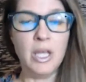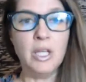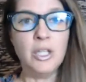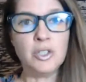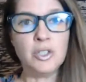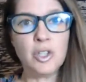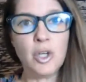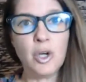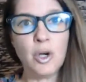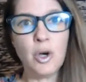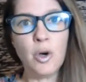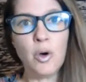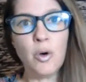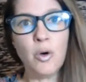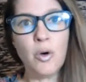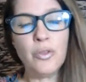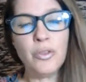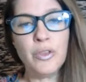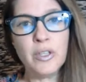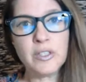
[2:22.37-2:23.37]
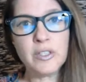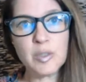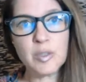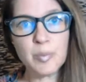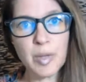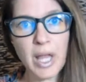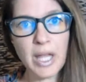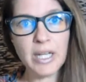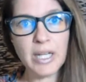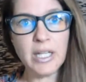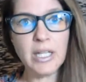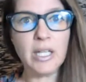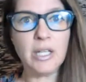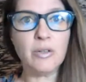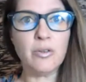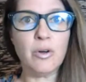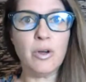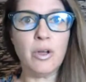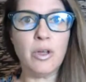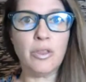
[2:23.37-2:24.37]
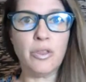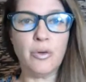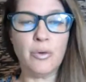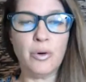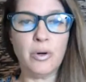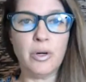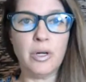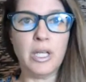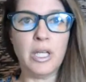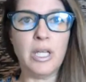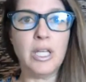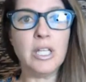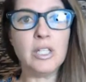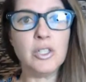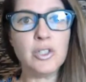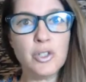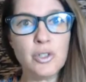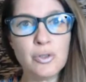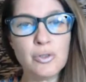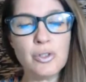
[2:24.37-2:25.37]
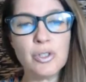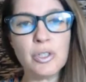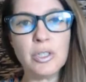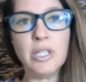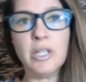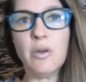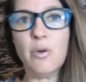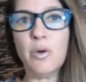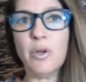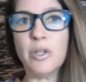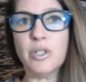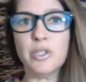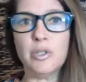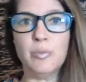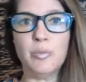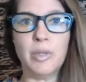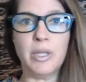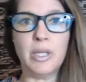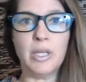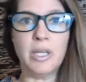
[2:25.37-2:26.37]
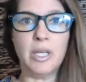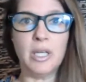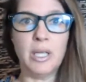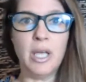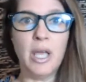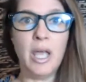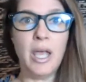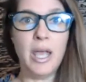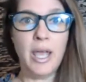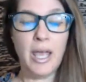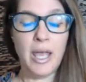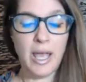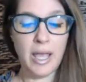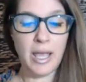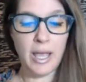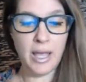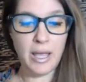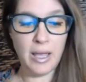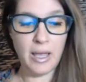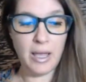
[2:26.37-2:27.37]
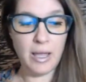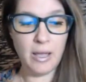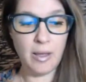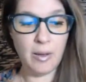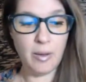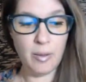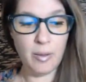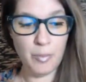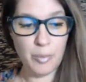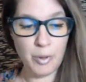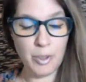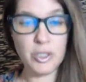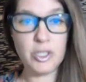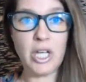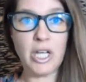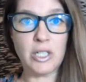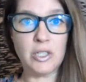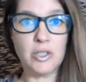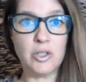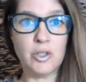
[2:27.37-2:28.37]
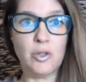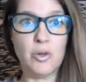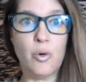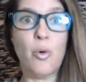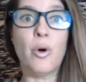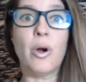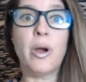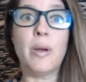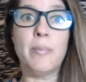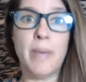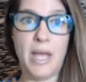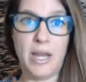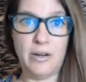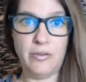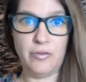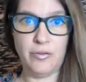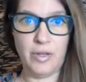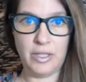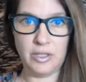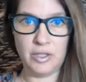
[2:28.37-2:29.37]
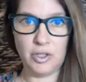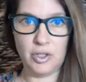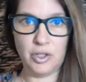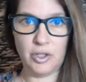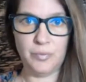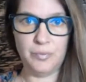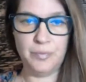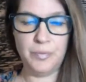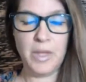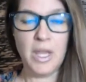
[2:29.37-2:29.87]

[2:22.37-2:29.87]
So the splenic inner authority is usually going to be a projector or a manifester.